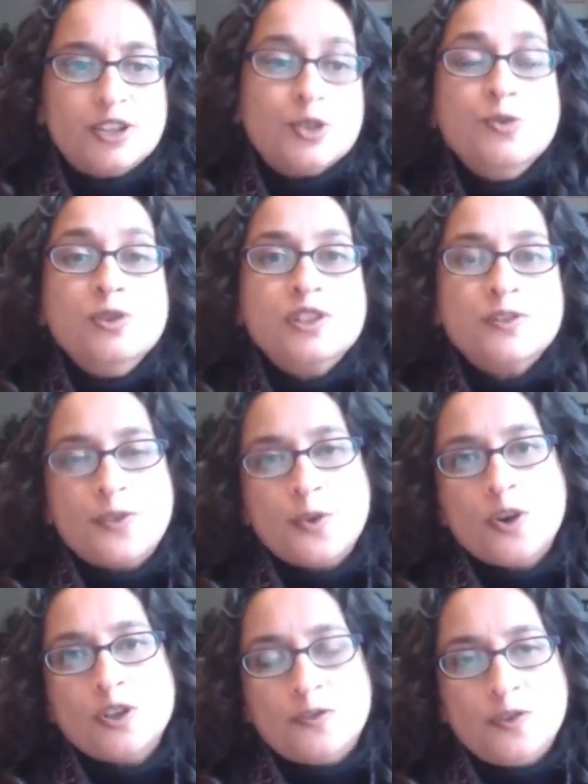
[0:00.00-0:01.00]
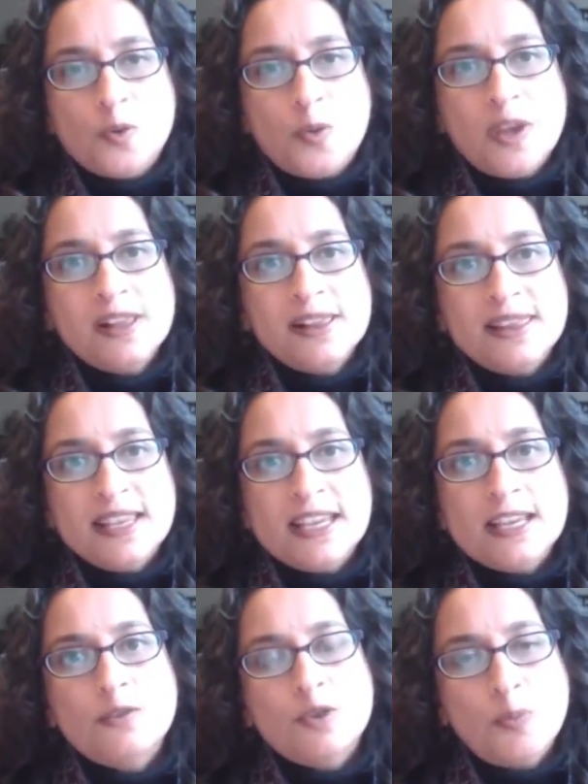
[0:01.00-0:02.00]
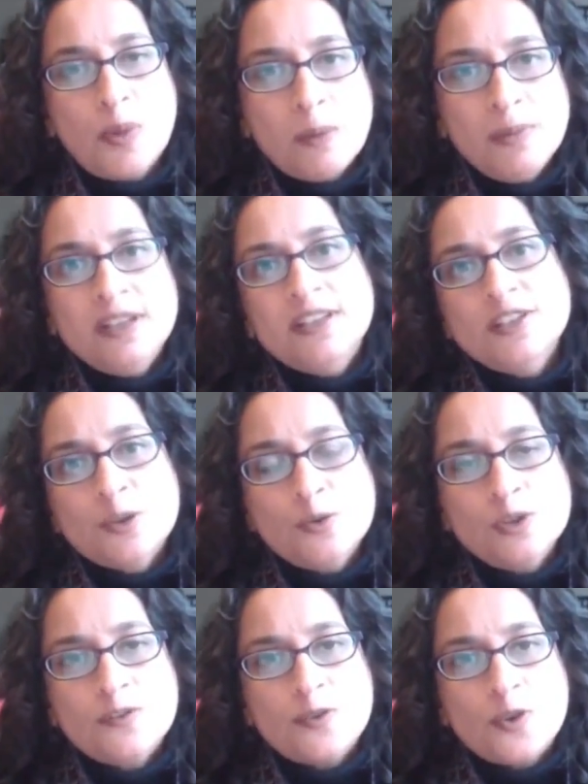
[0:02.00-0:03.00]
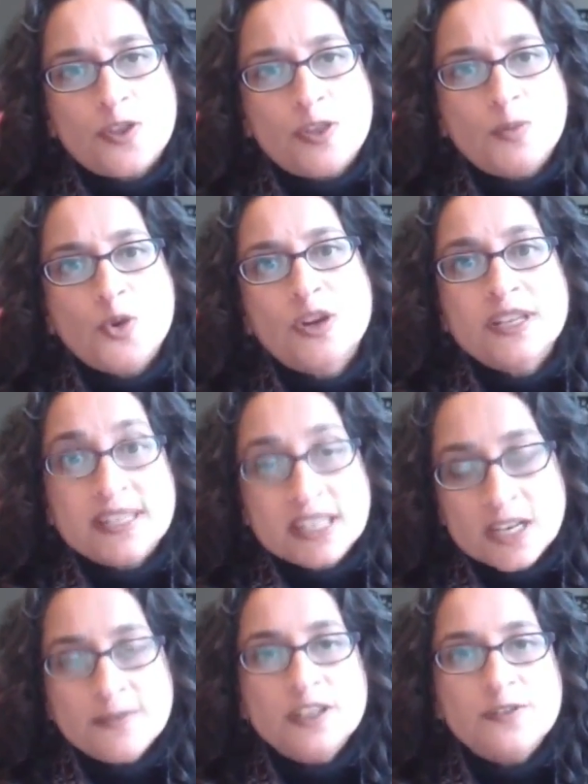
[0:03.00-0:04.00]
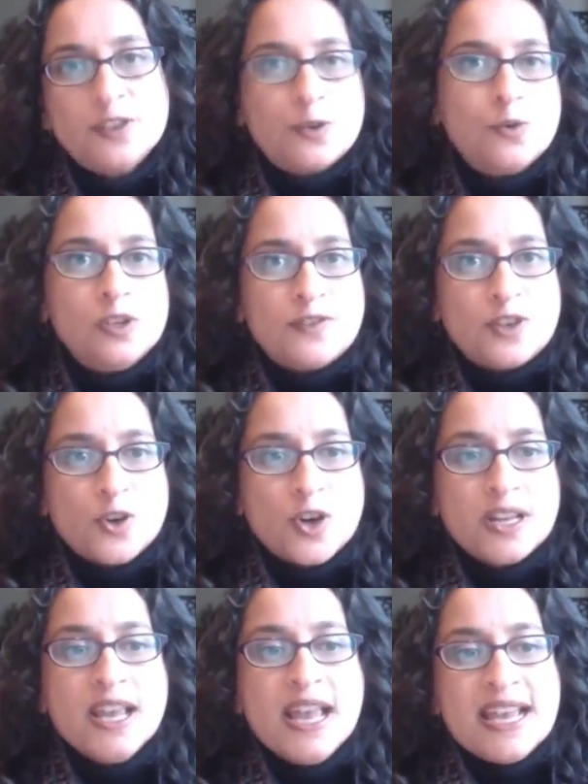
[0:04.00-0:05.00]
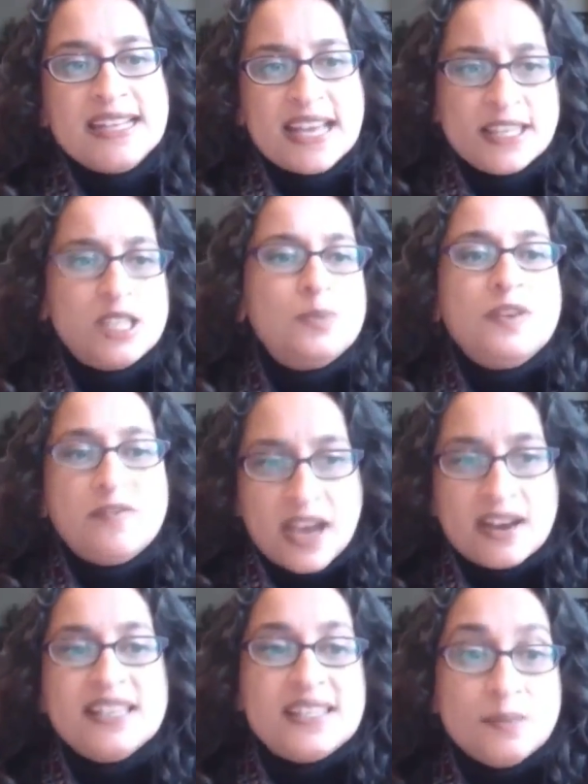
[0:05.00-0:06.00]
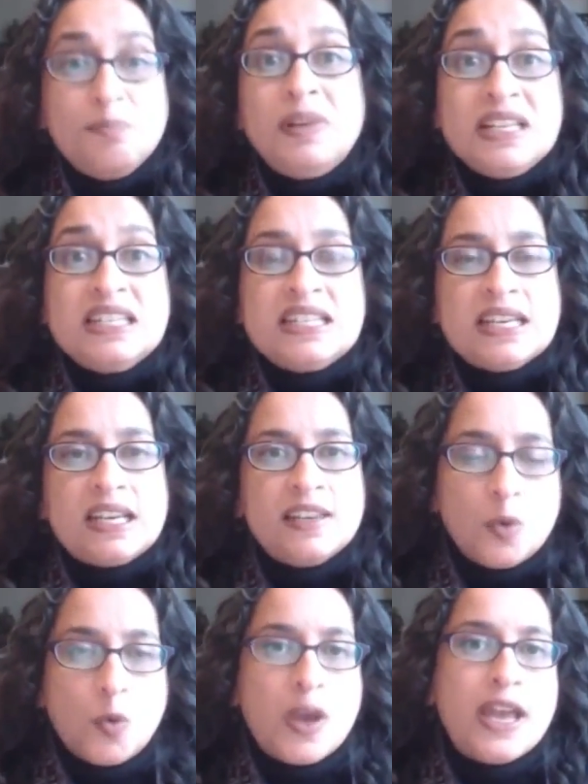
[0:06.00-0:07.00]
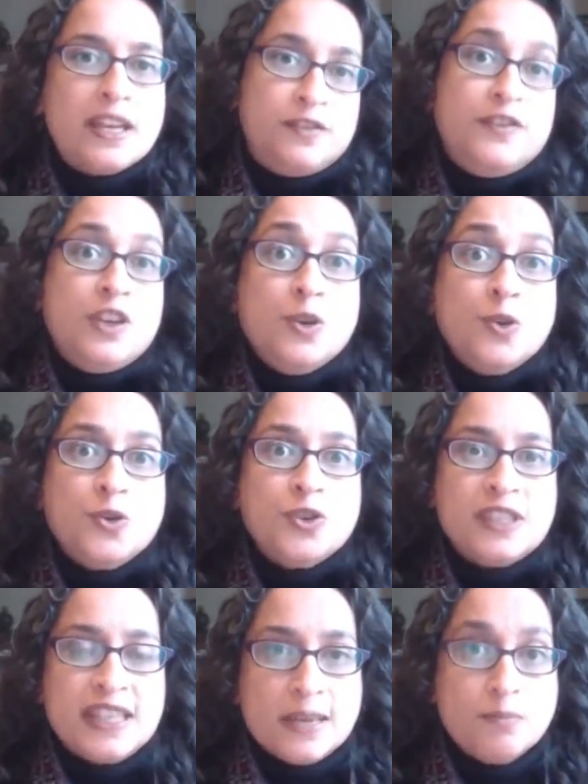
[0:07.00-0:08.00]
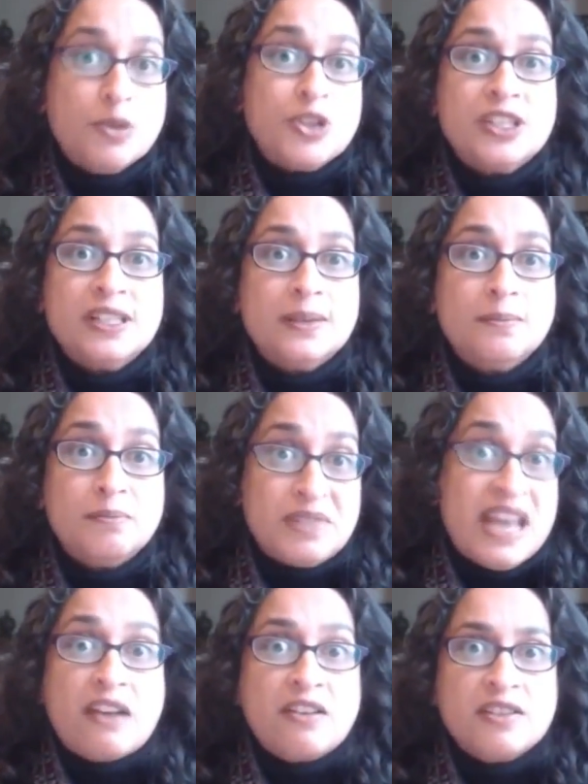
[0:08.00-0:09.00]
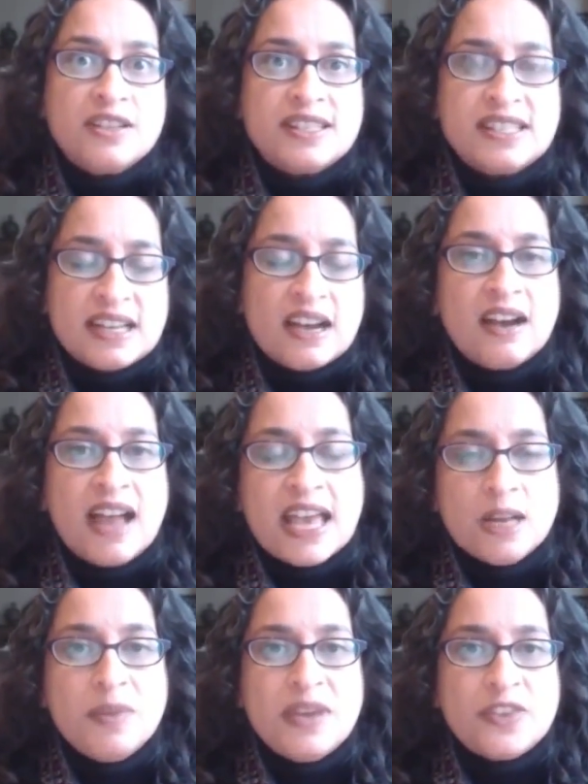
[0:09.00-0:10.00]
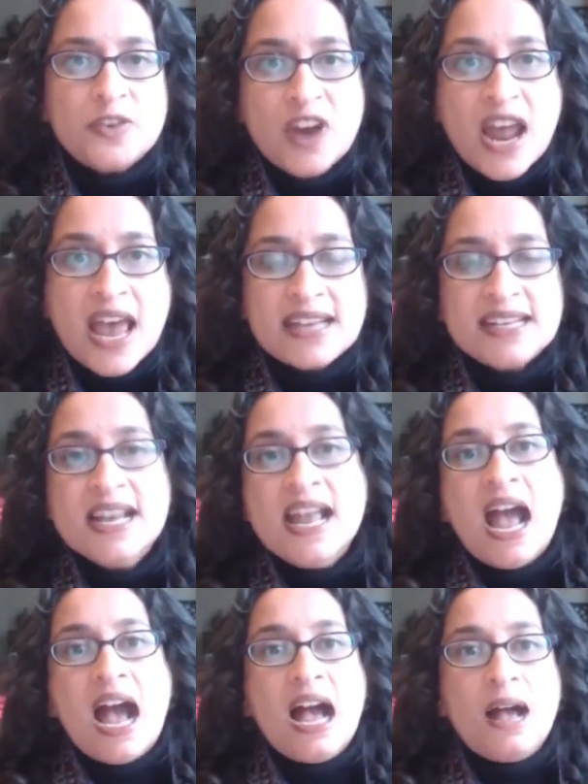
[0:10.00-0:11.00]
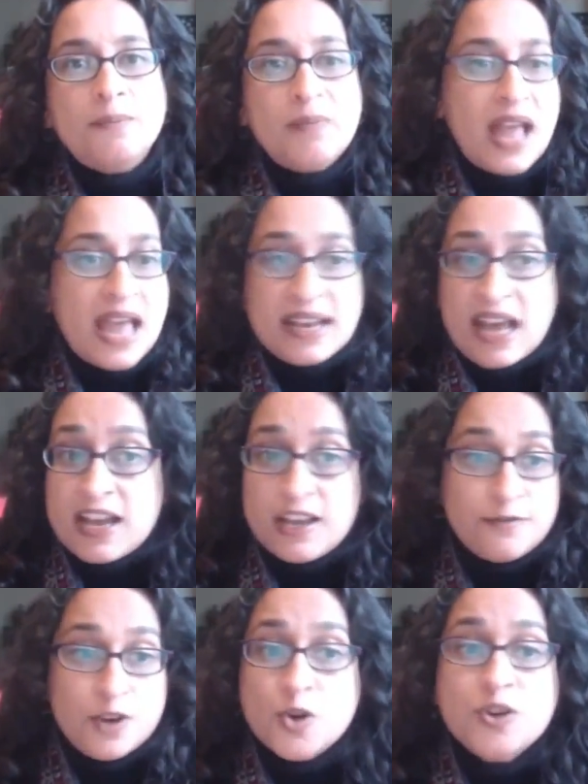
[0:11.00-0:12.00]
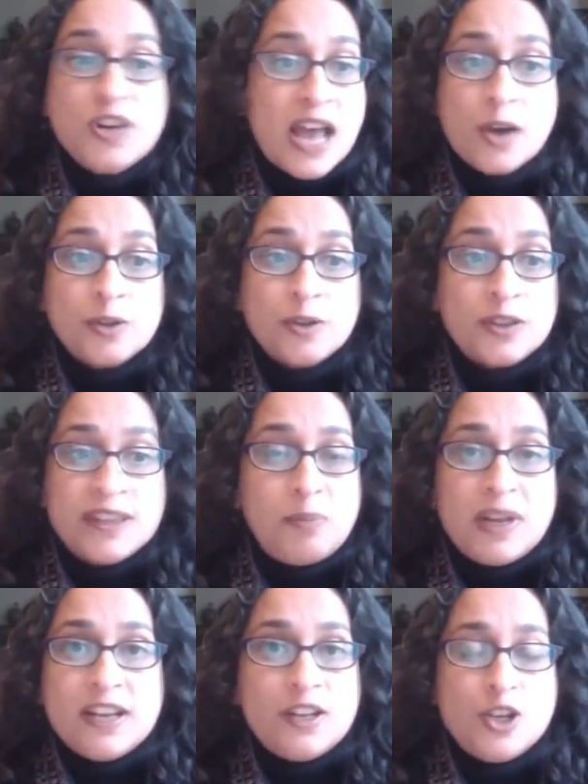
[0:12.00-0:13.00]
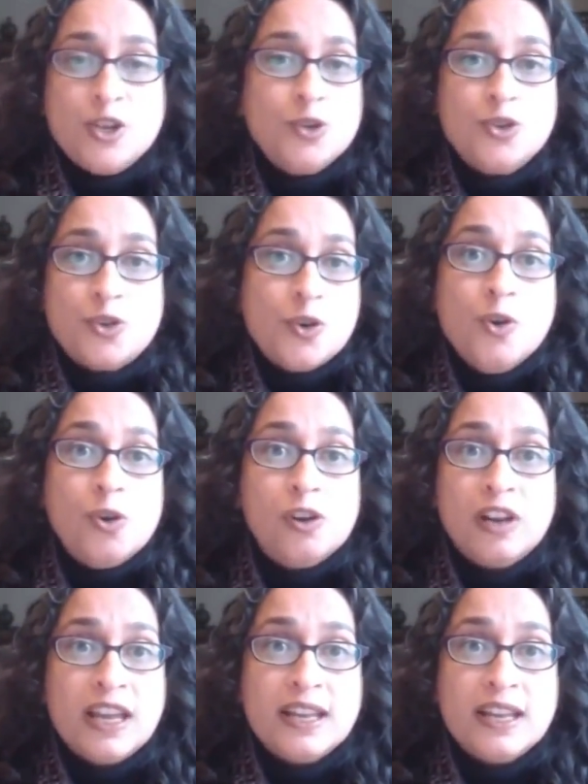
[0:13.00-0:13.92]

uh, schools of thought, if you will. The Republican school of thought, the more conservative school of thought, tends to be very simplistic in the way it views the Muslim terrorist uh, enemy threat. Um, and I have no doubt that that played a huge role